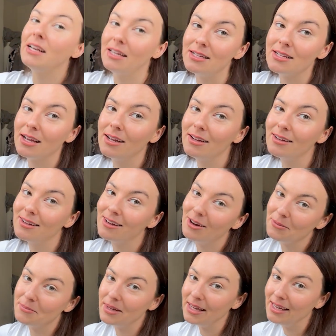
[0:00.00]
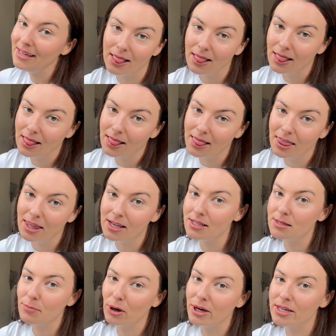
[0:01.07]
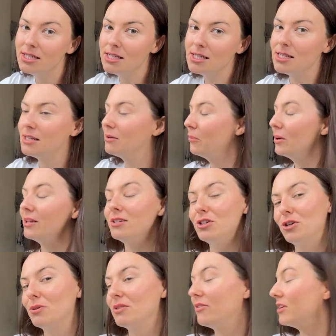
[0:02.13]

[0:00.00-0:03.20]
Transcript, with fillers: Lisa got me this print when she was